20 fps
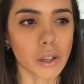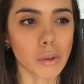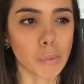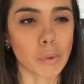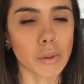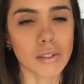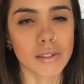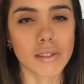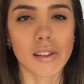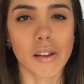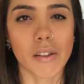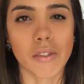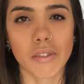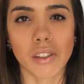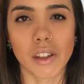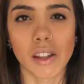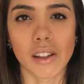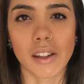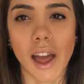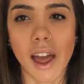it was
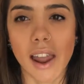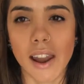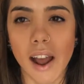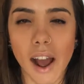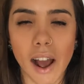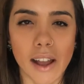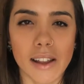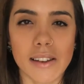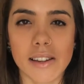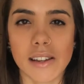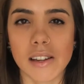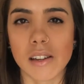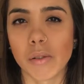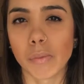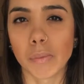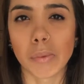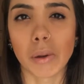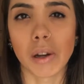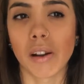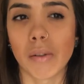something that I did
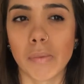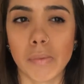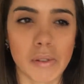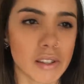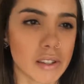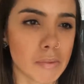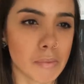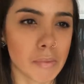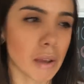on purpose.